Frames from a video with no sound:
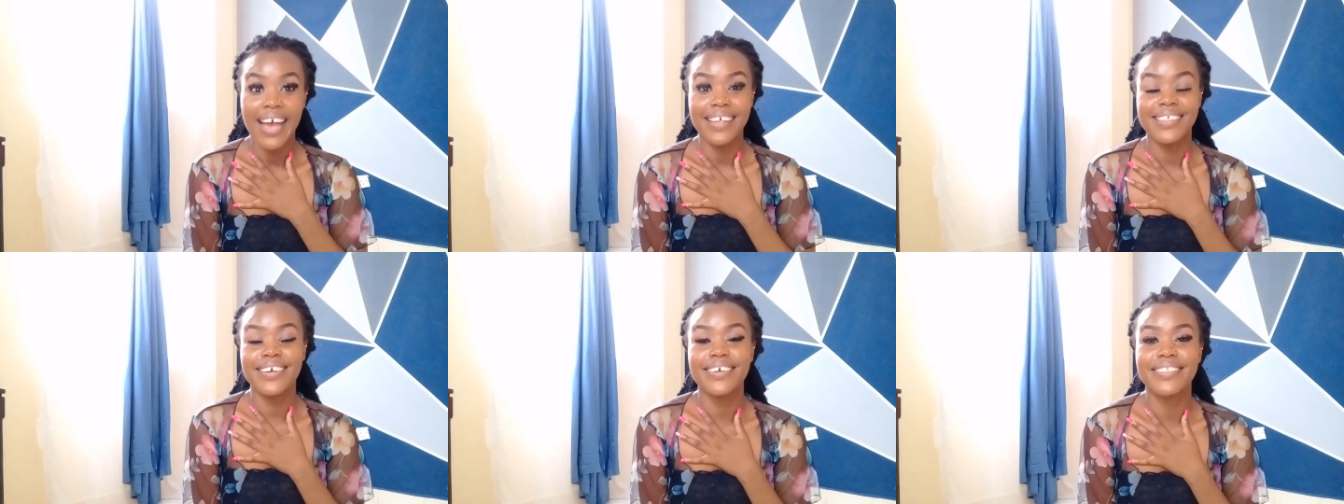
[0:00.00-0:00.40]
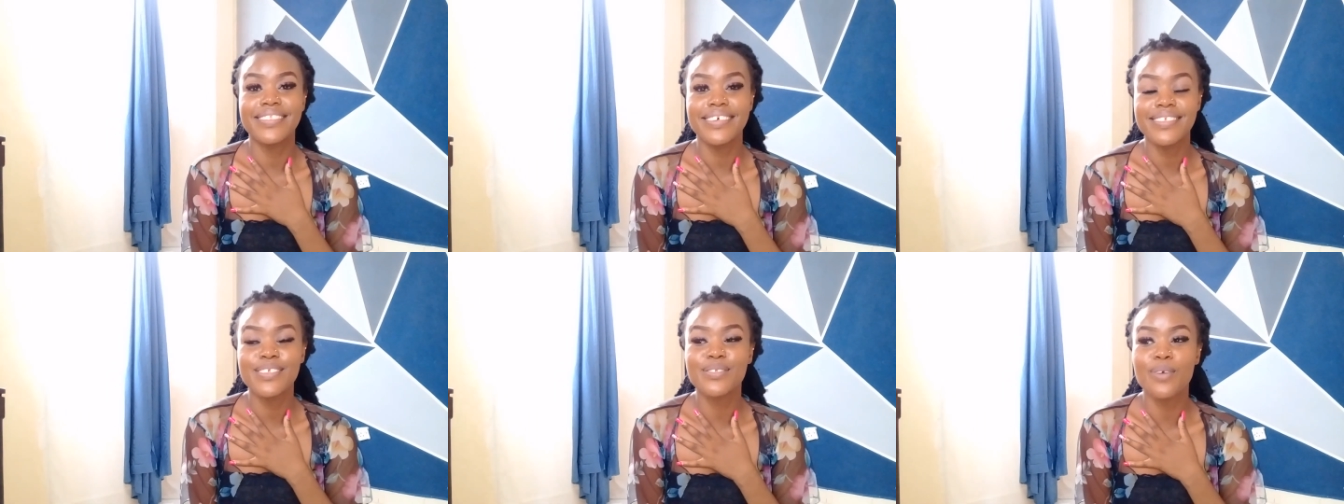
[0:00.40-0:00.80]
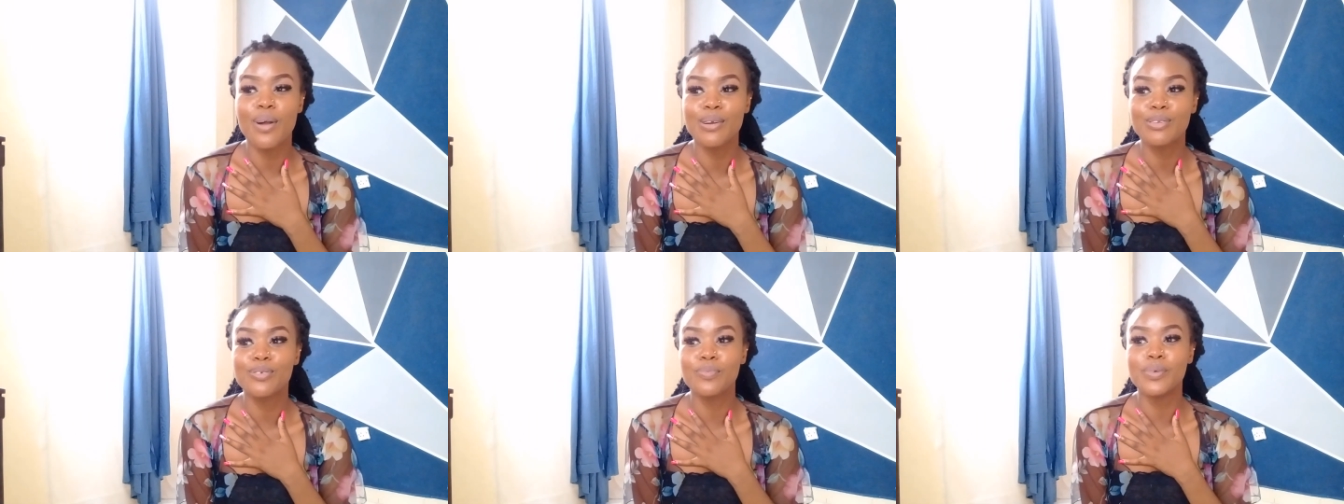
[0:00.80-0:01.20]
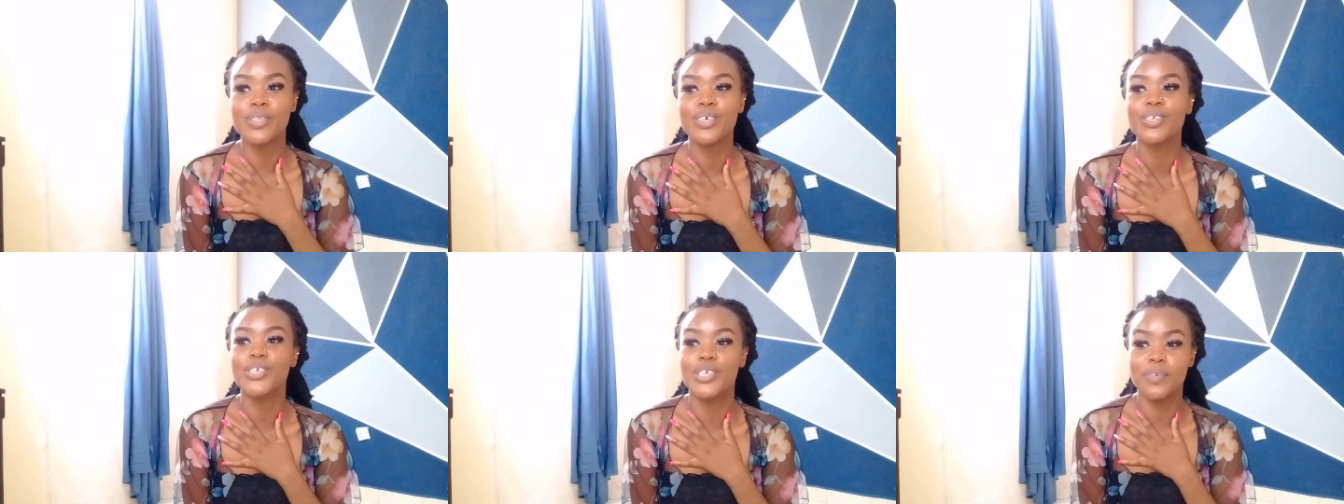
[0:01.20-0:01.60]
I think this is going to be
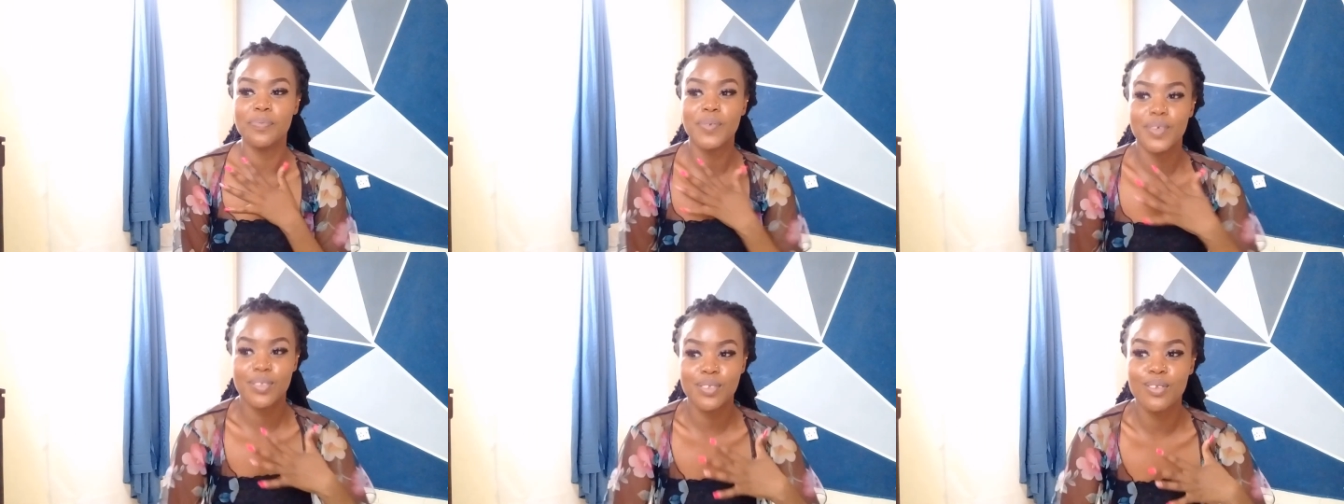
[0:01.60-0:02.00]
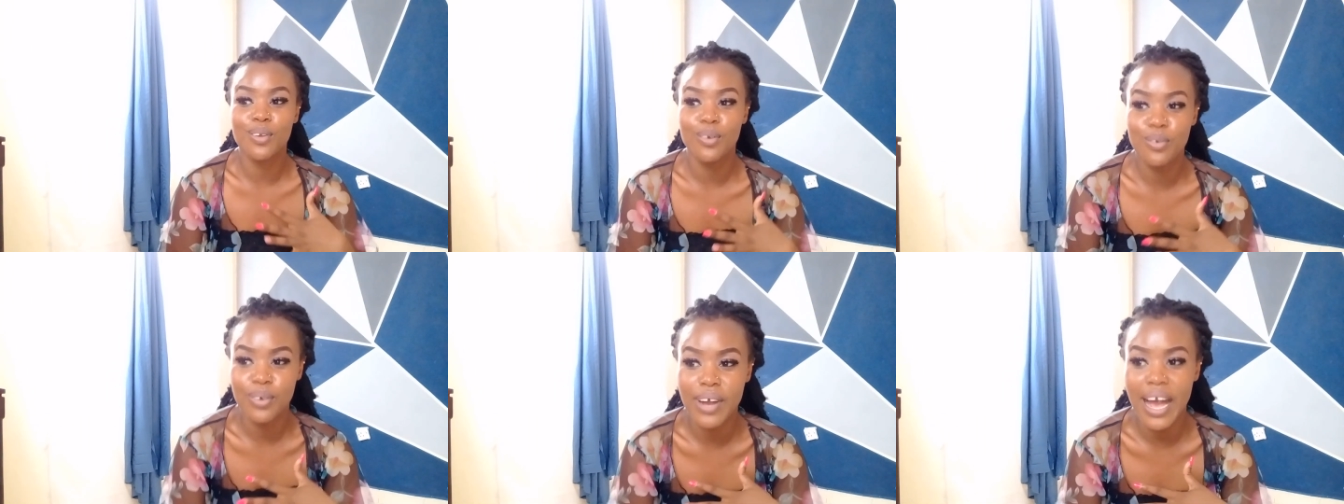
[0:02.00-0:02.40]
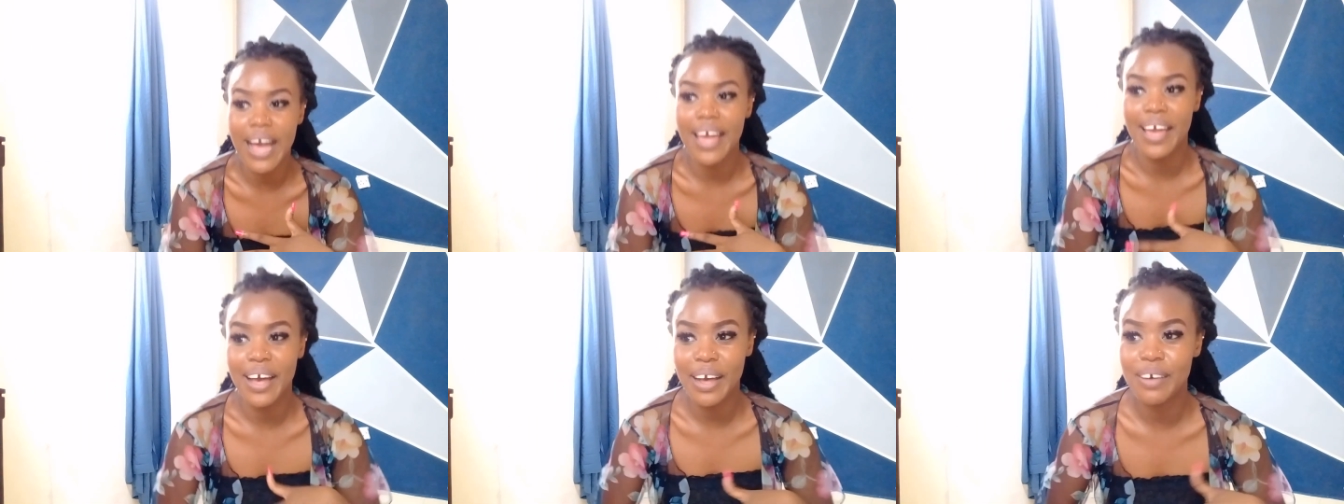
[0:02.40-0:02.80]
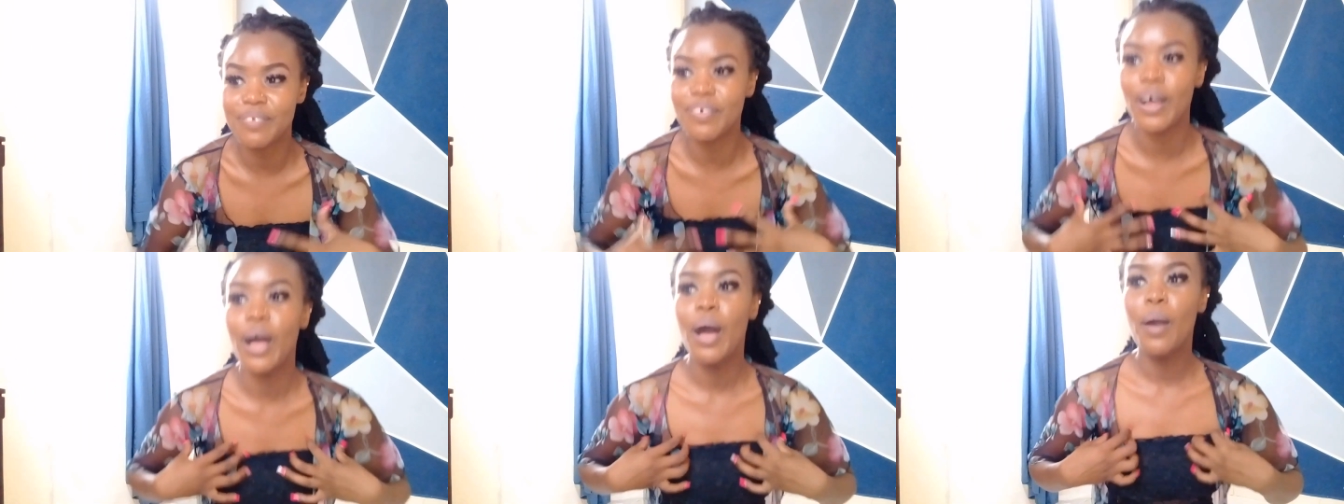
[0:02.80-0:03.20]
the cheapest look I
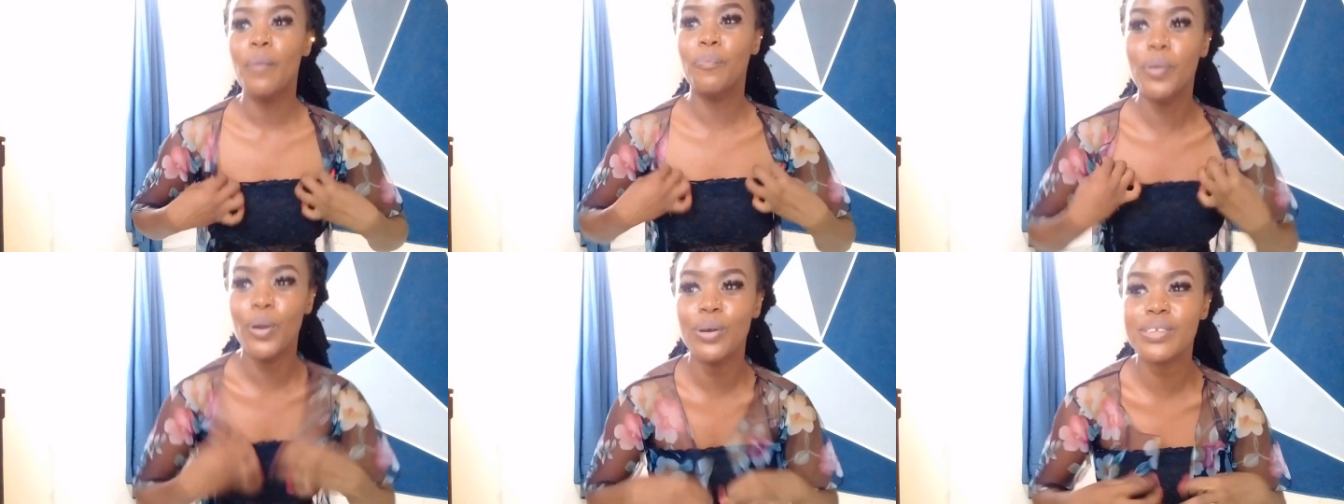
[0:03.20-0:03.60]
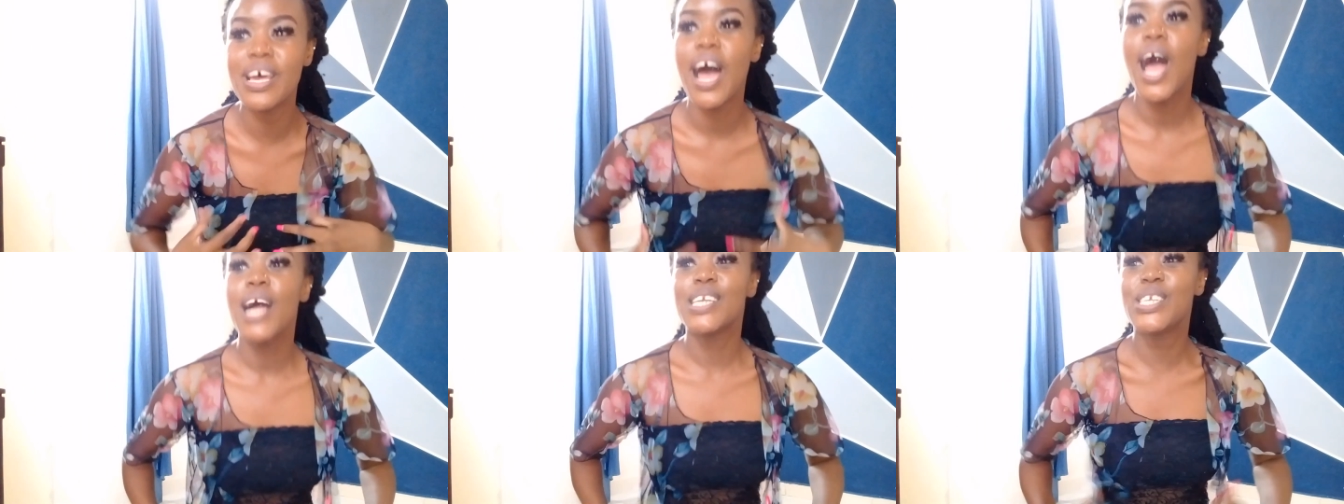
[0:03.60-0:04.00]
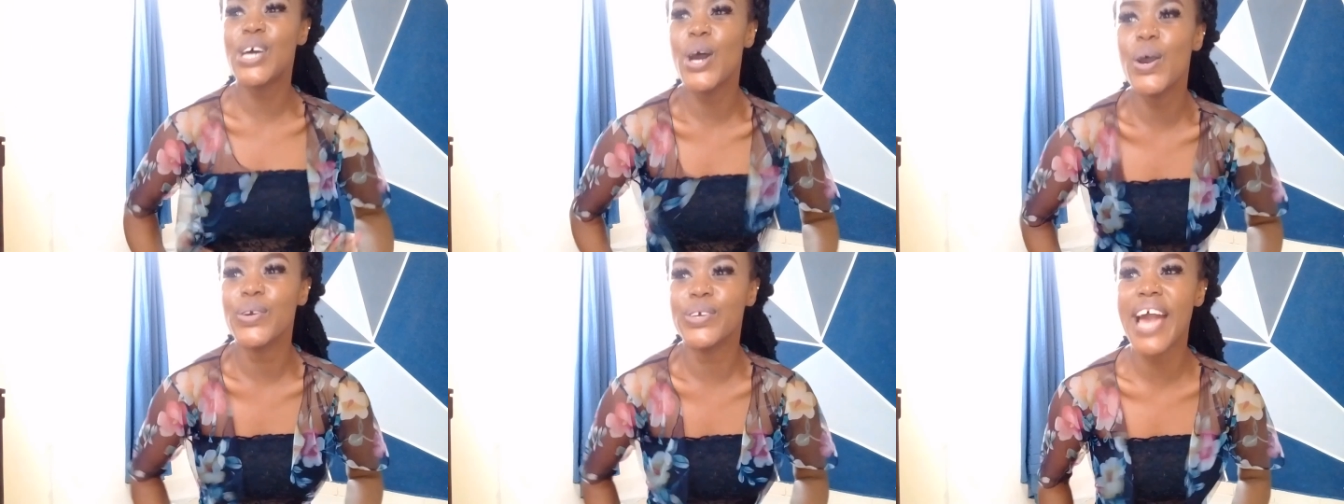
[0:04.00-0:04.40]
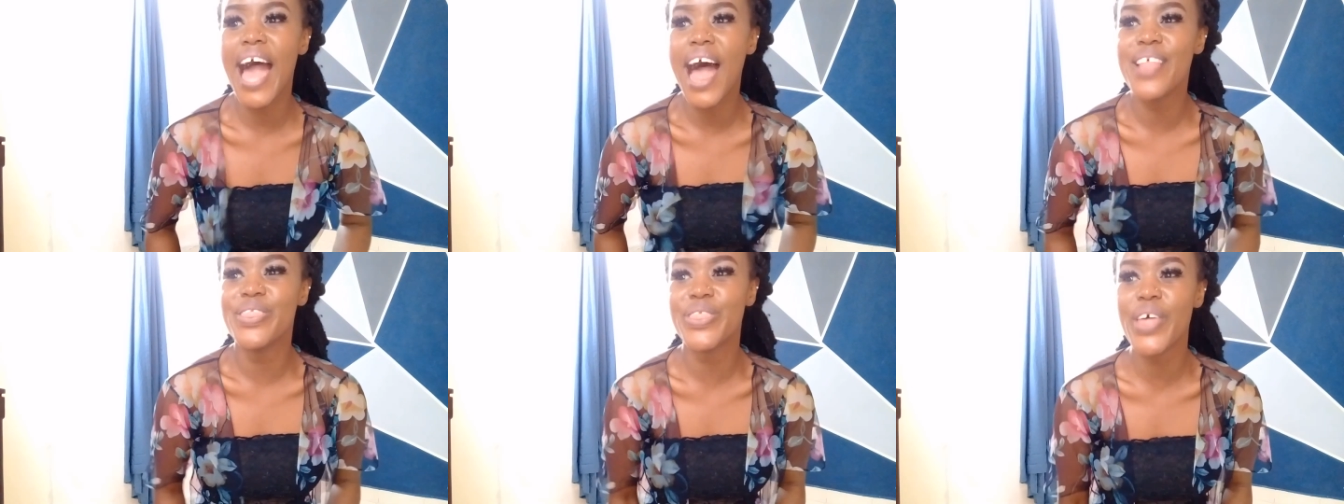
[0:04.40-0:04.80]
have put
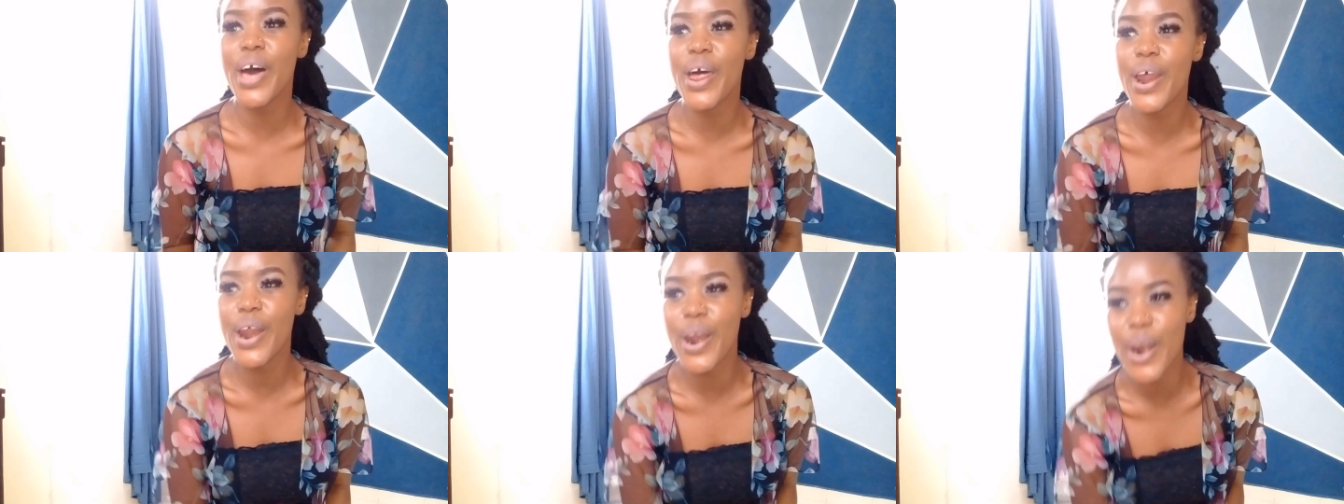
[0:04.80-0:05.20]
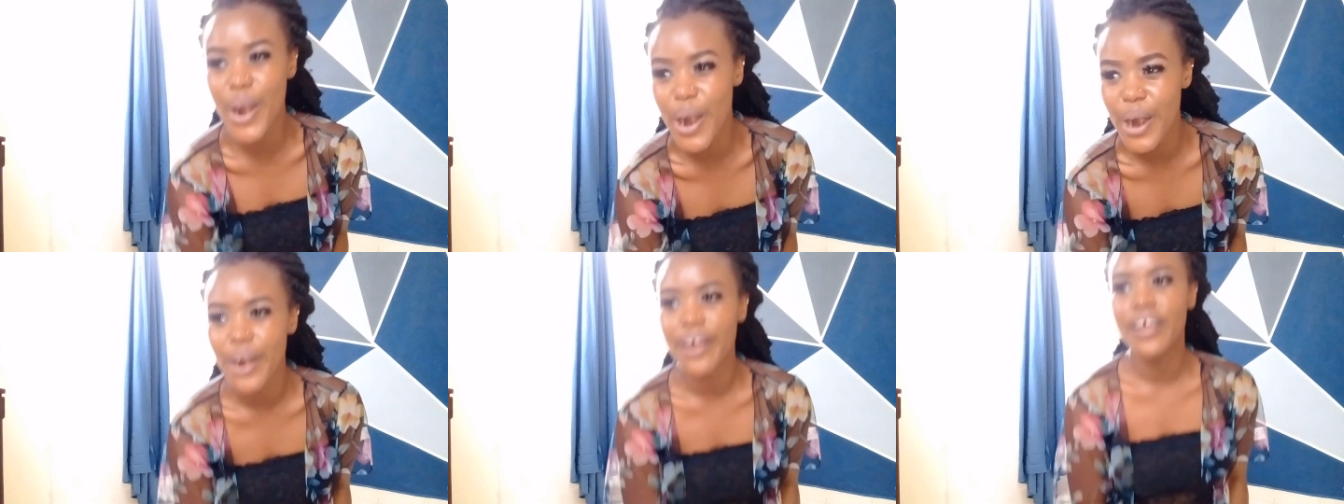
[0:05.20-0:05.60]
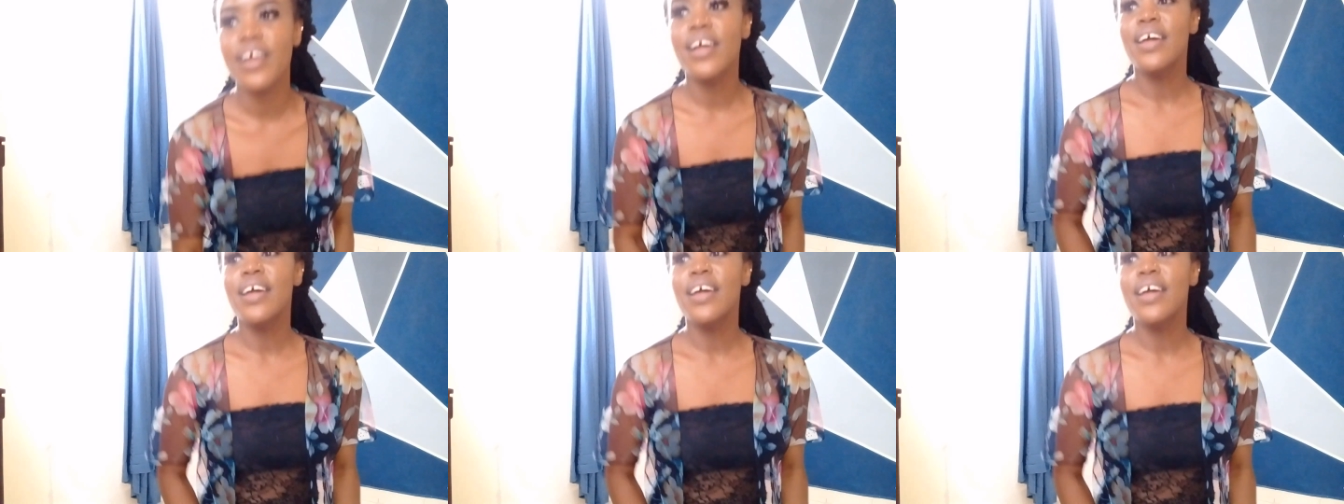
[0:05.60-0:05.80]
together.